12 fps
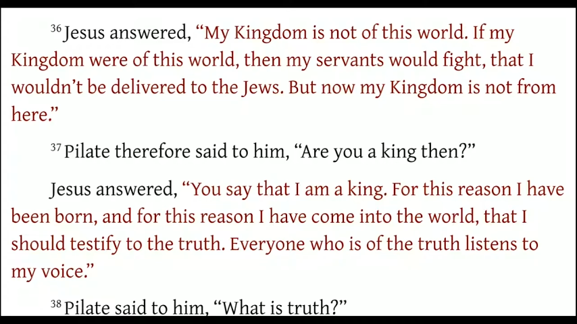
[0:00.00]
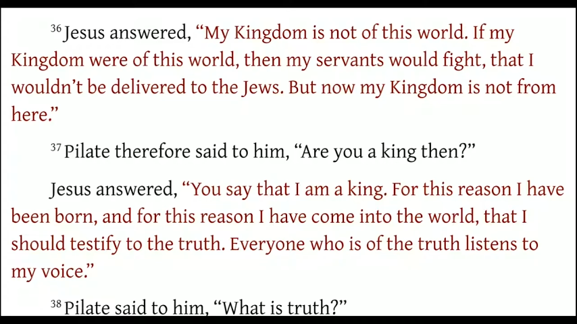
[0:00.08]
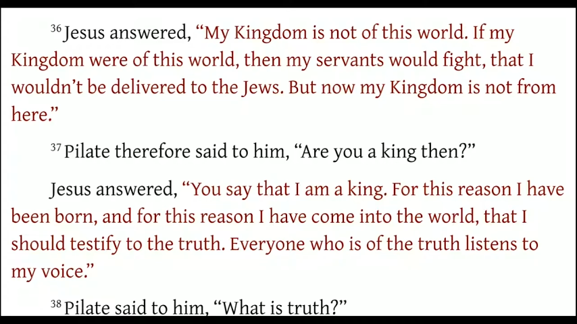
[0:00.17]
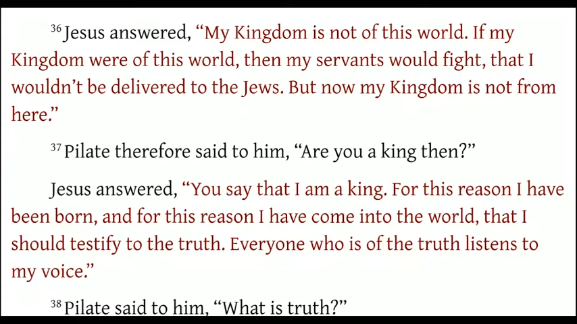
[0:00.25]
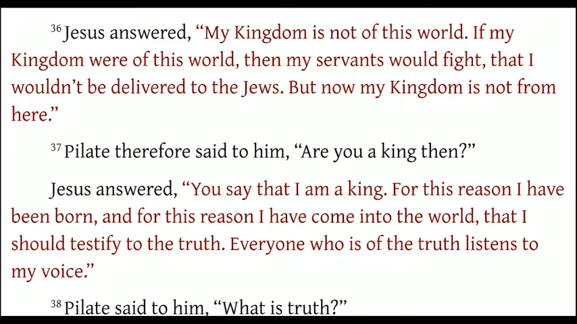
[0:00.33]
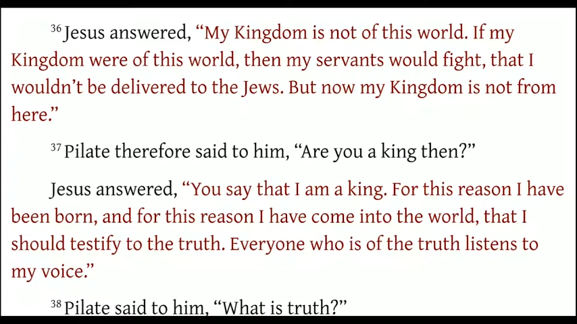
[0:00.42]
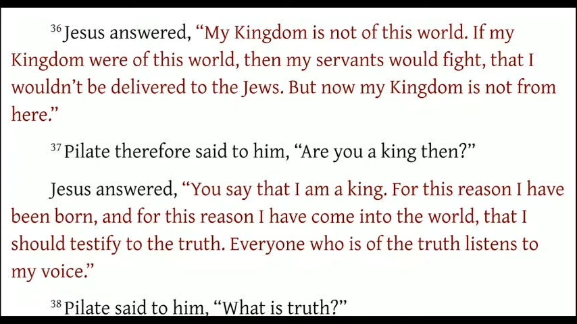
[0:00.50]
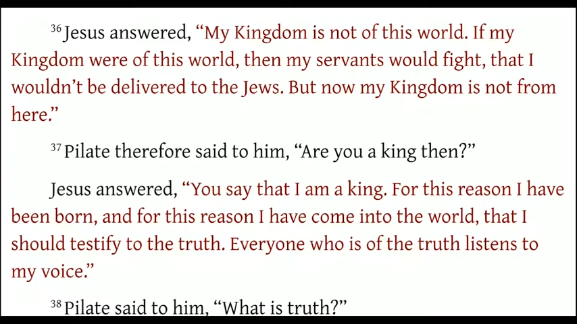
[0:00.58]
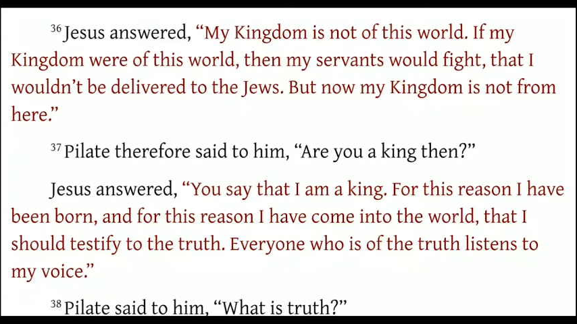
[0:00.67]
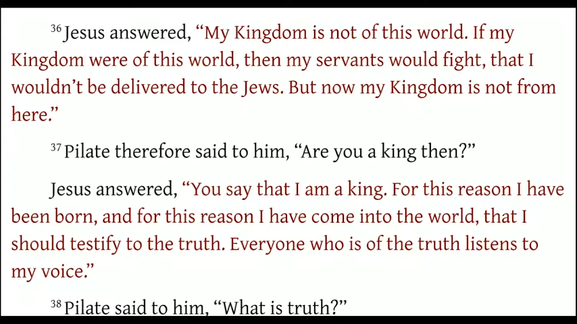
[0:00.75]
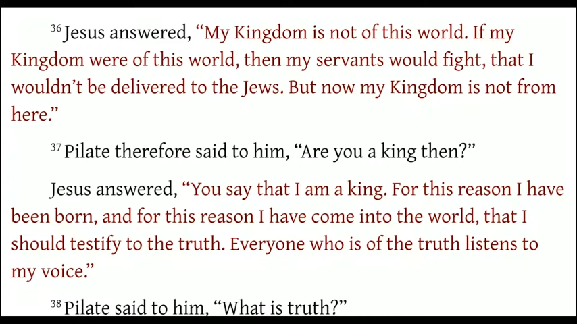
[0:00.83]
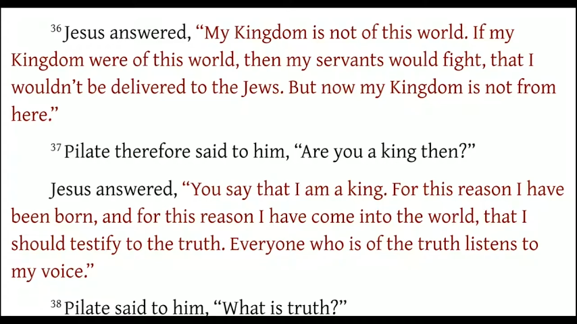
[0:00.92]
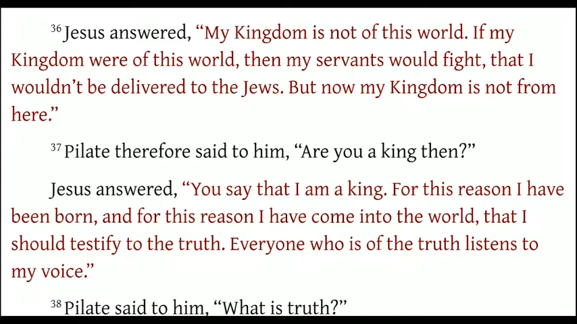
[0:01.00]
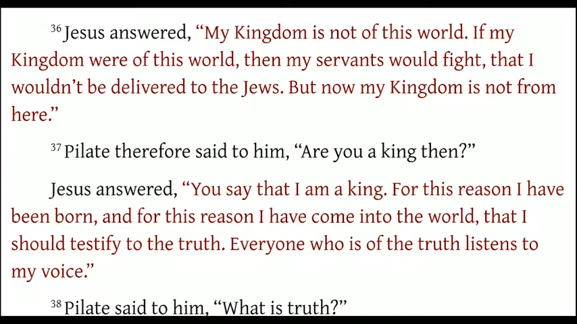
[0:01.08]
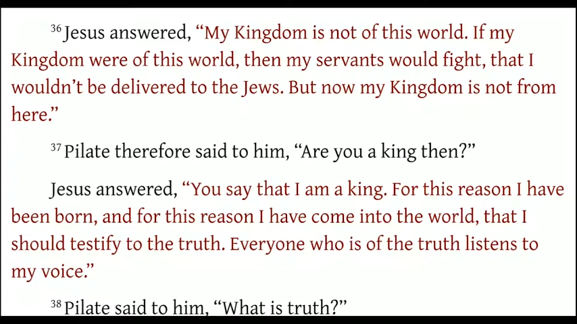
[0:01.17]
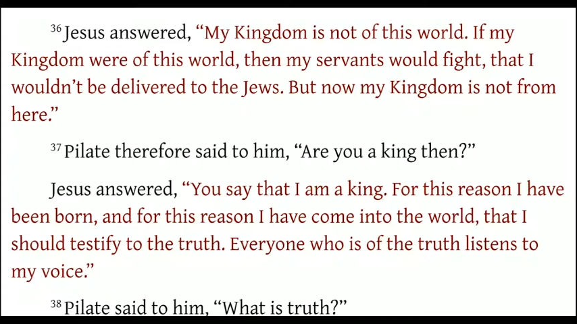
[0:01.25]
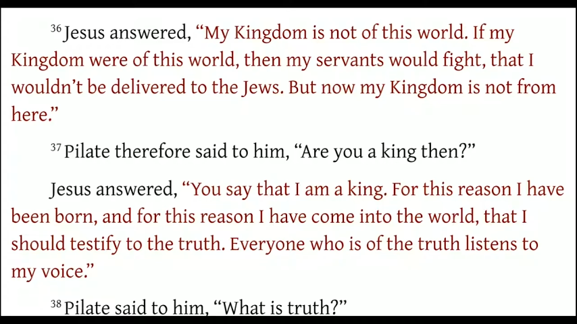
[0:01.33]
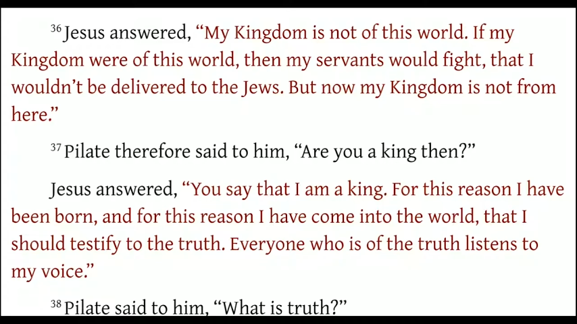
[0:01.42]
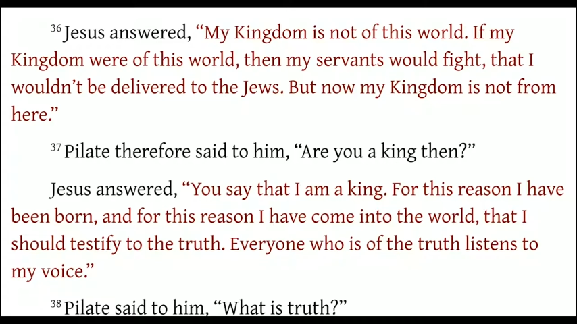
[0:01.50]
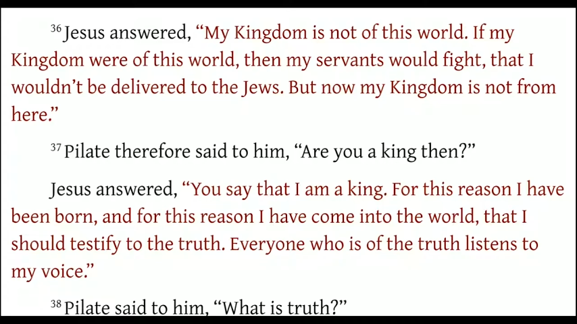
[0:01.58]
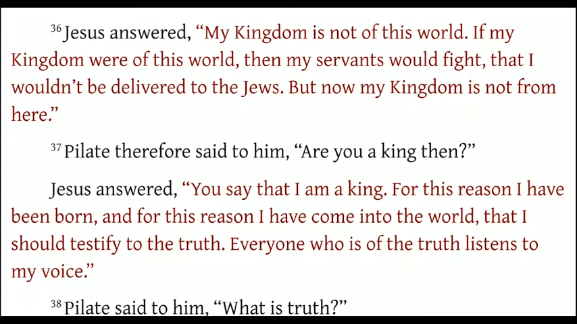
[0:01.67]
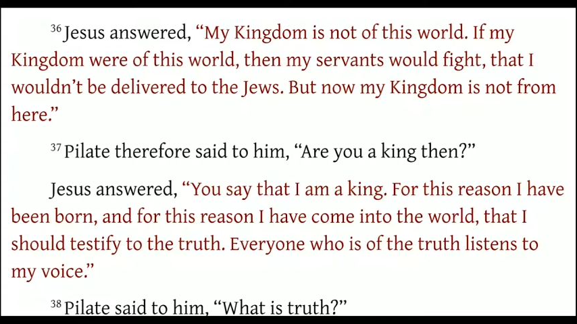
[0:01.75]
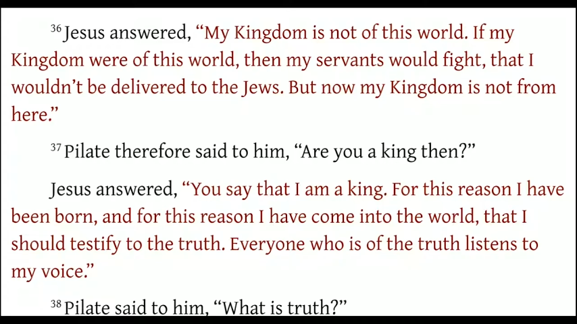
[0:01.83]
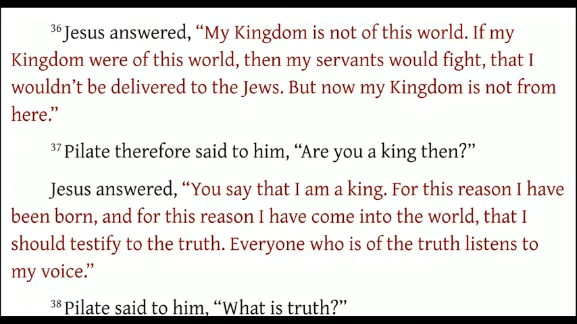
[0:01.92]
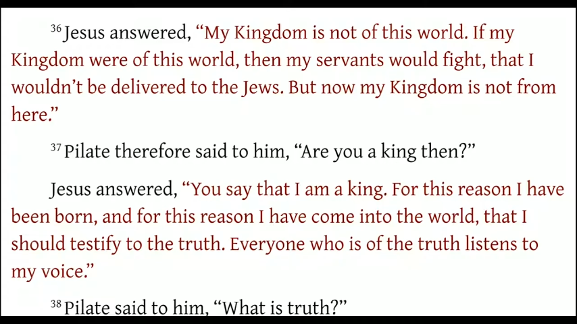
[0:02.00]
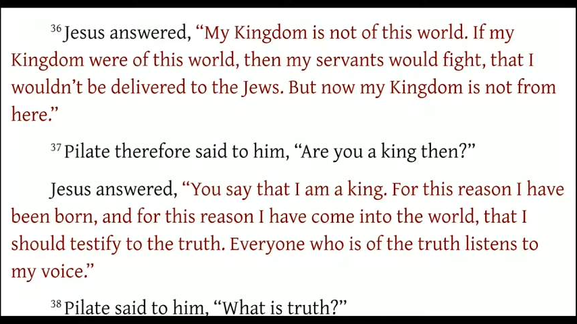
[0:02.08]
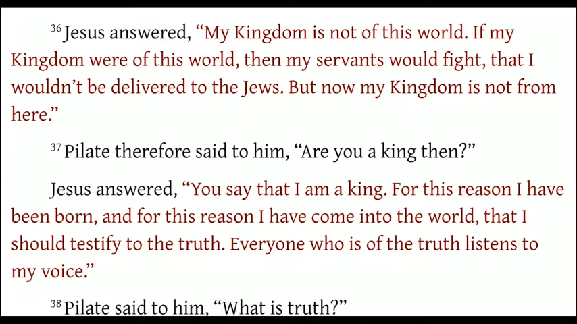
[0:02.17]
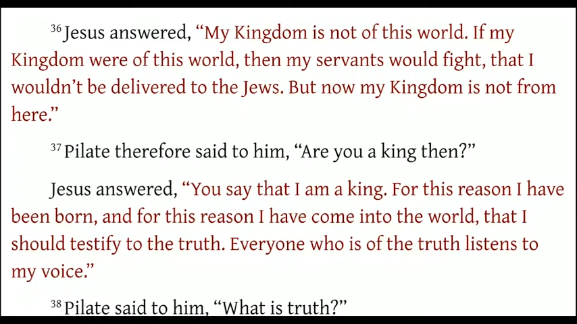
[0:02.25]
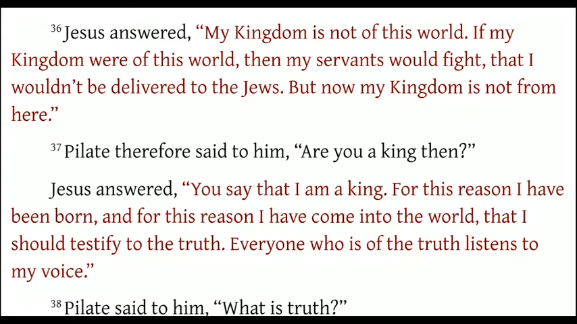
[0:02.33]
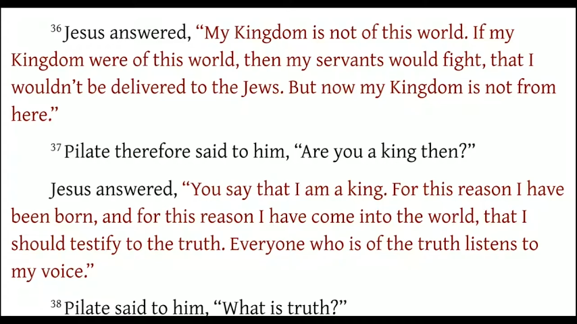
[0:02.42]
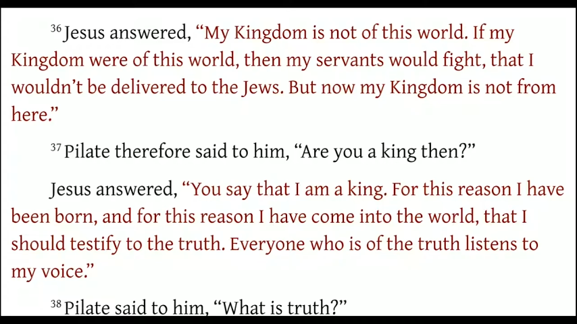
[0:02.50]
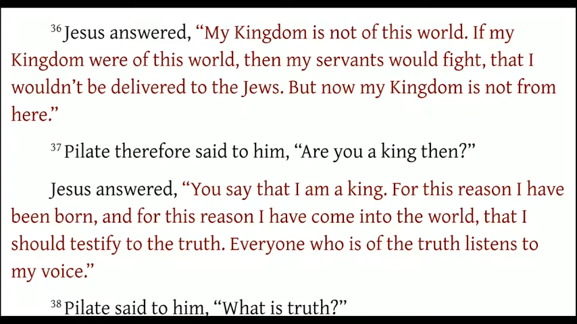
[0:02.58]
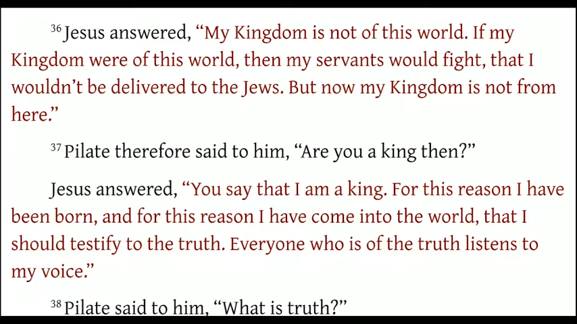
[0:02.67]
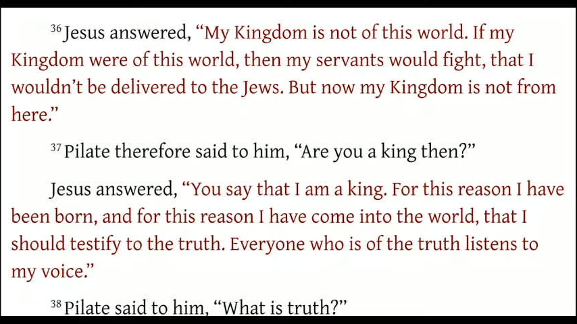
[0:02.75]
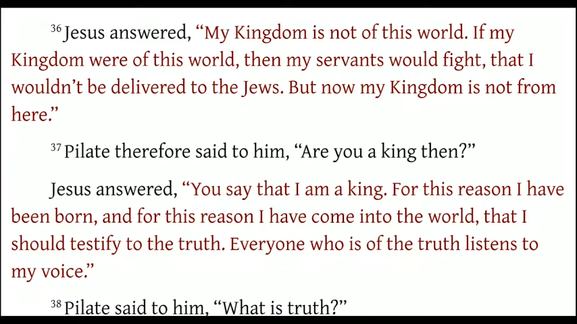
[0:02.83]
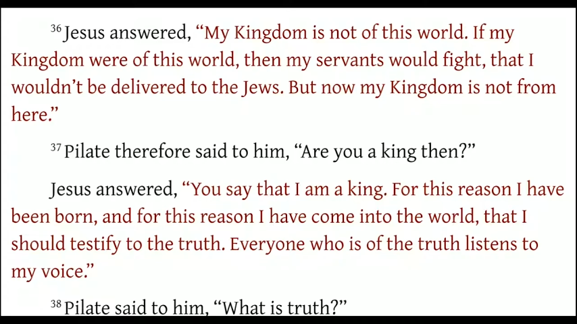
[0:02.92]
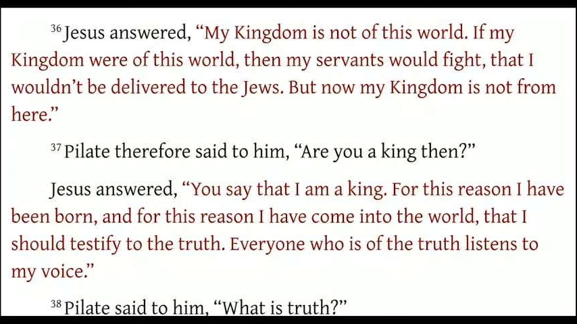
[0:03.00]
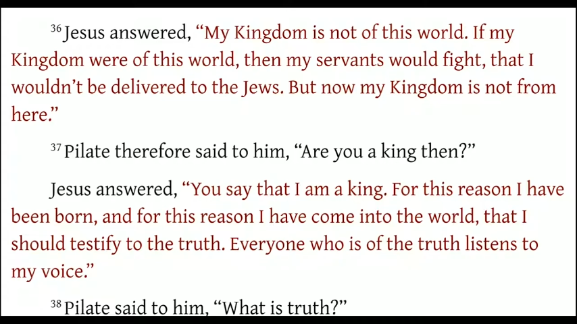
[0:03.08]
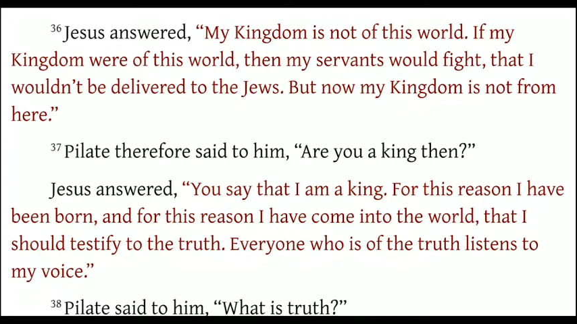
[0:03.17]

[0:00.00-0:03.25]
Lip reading: No face is visible, so there are no lips to read.